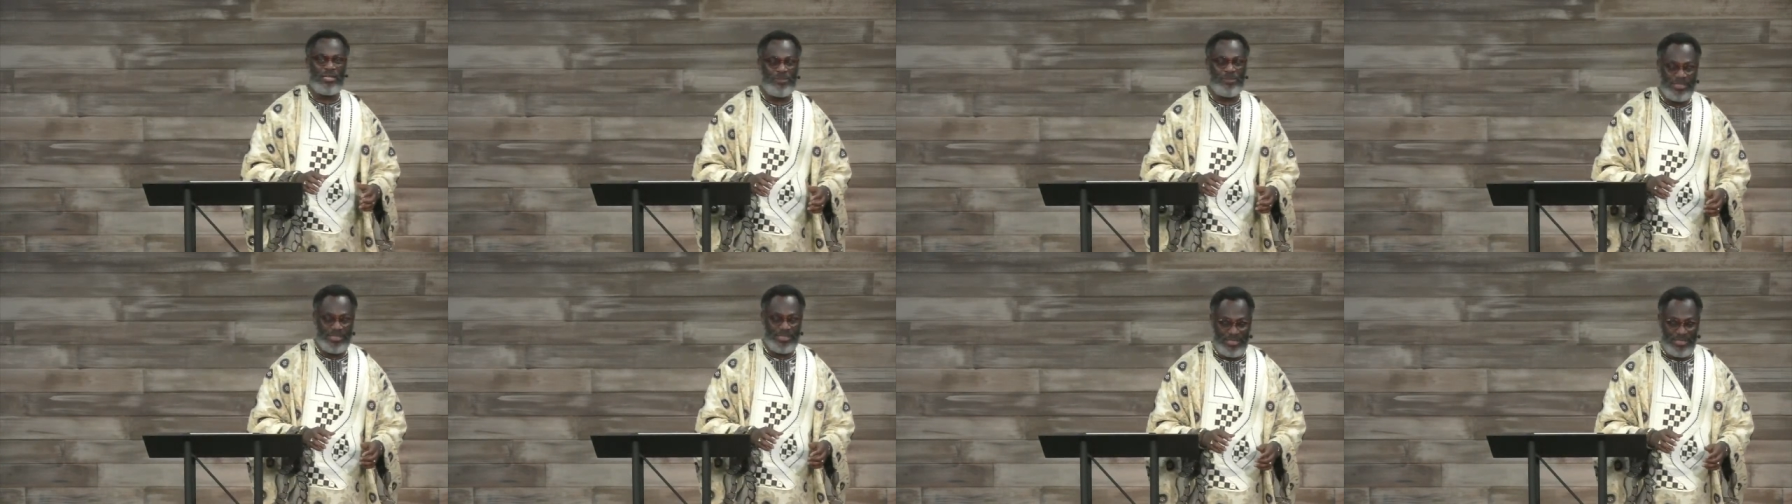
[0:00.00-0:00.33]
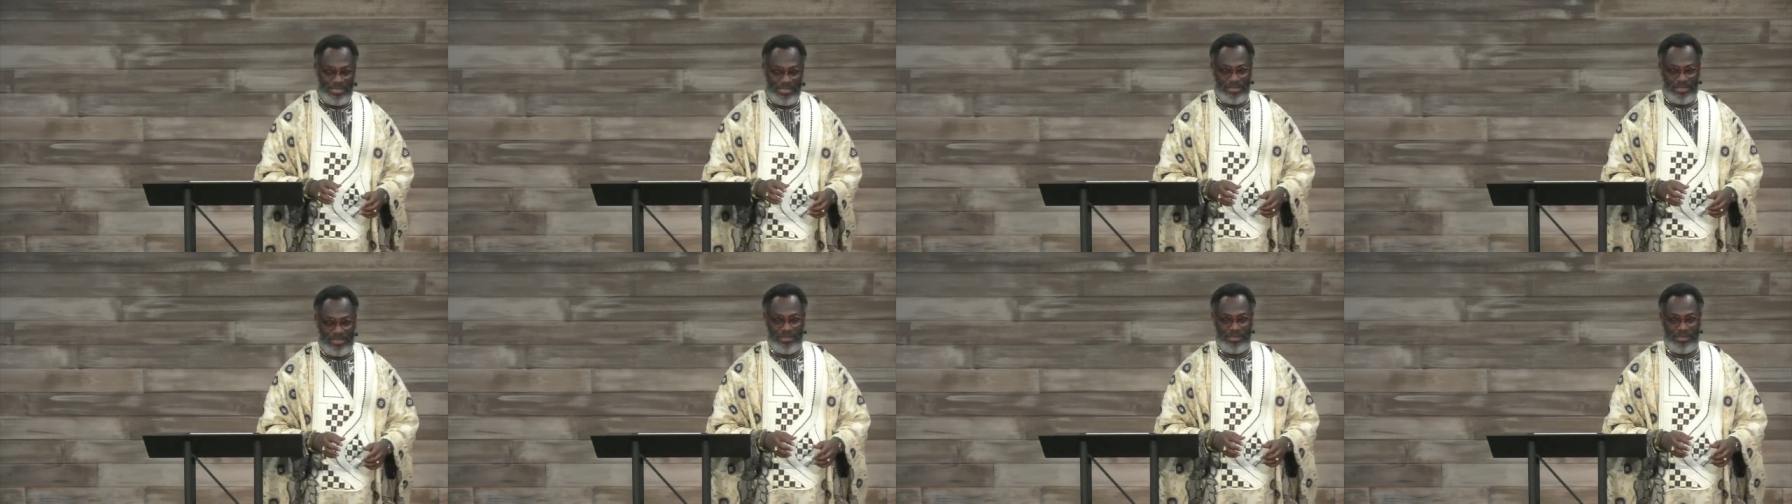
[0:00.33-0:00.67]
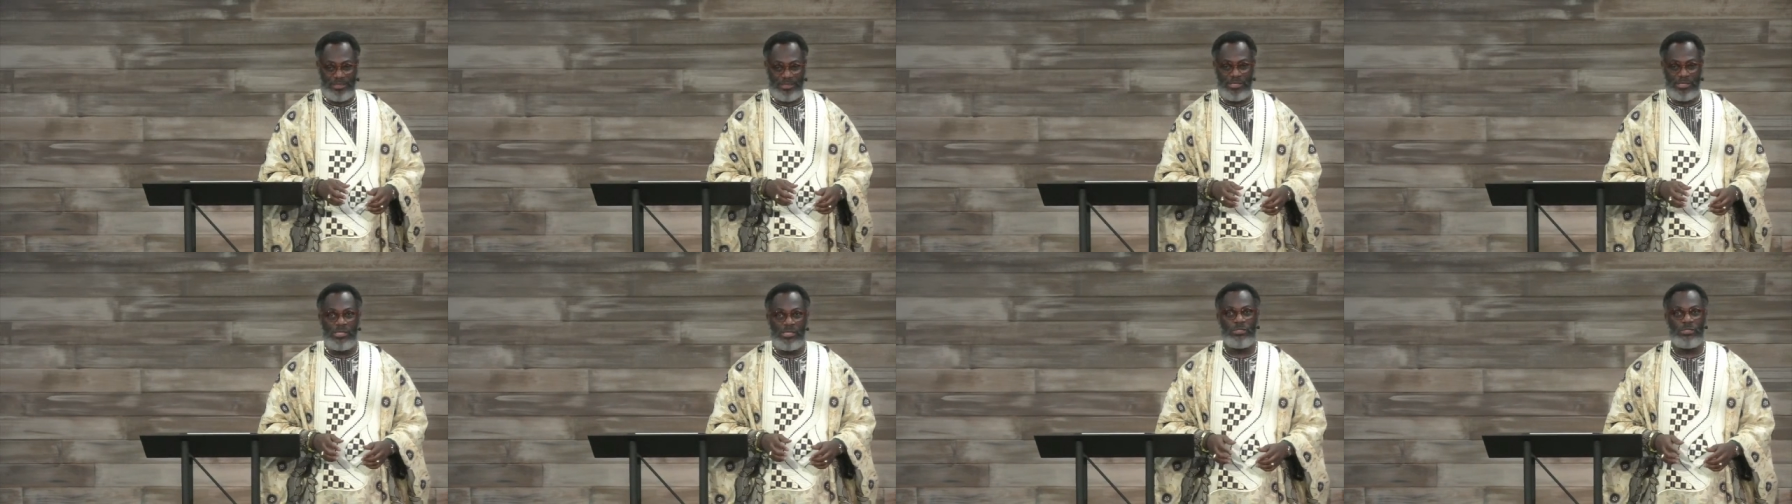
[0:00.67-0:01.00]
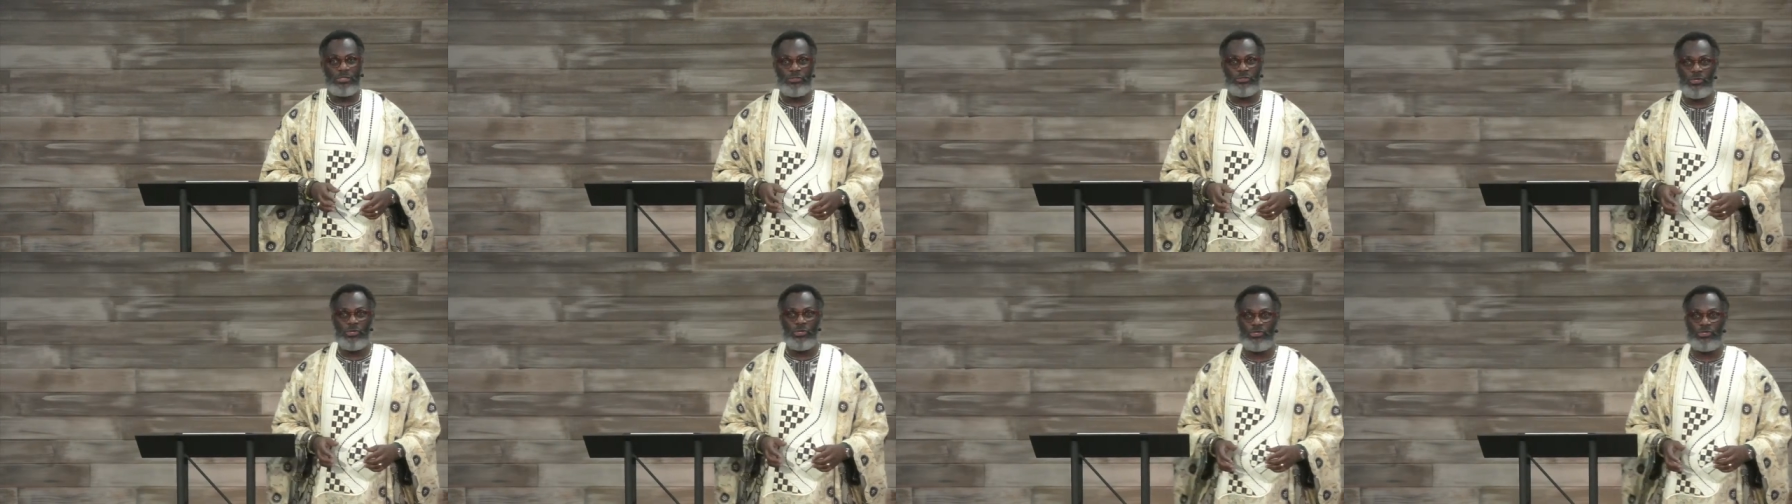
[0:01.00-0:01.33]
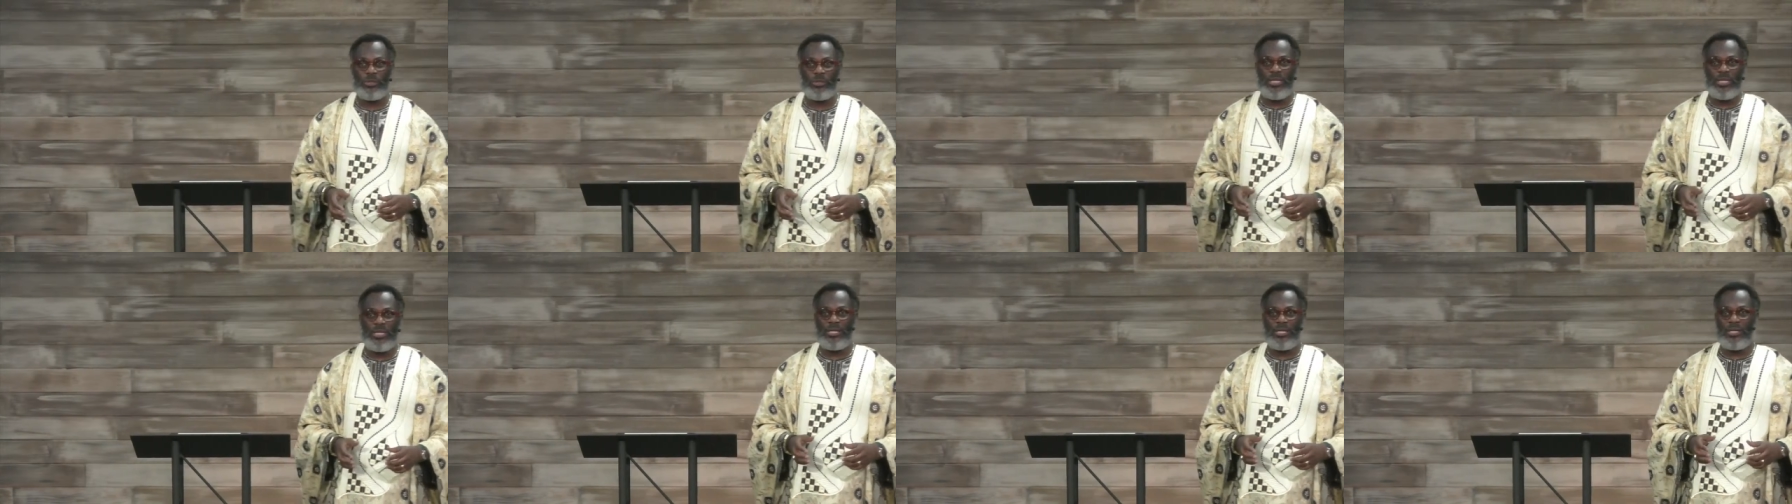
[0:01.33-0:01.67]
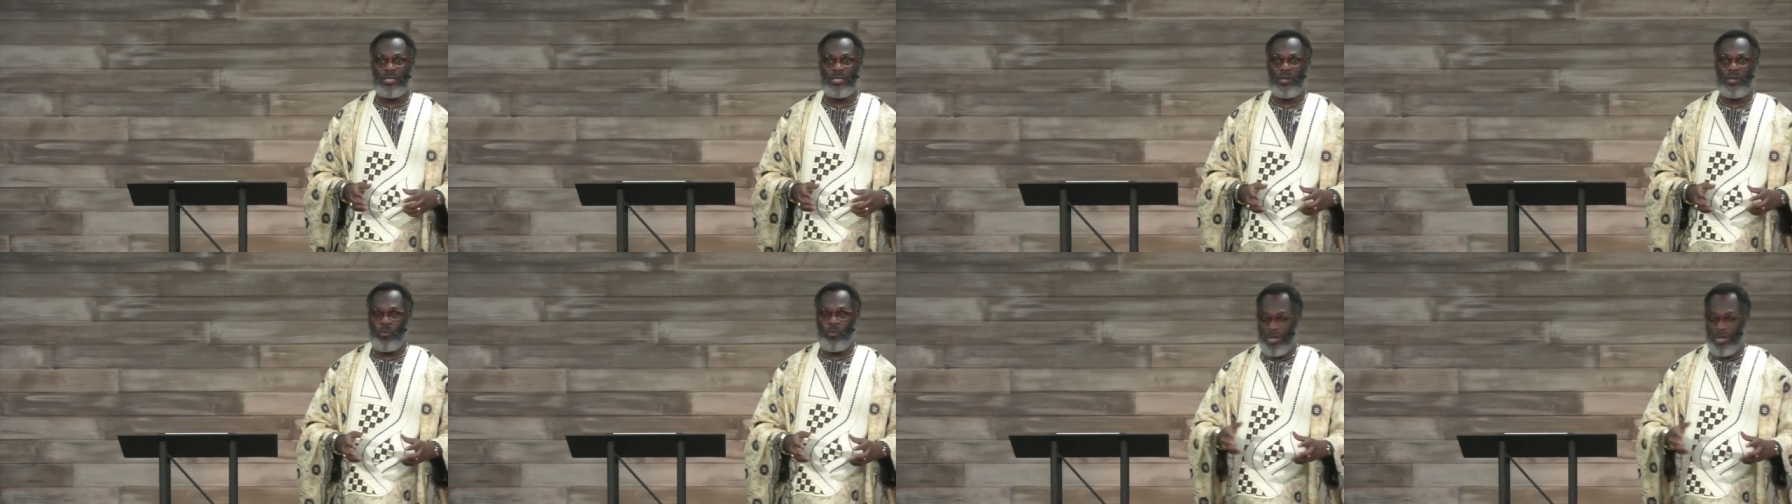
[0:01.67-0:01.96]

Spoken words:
businesses, usually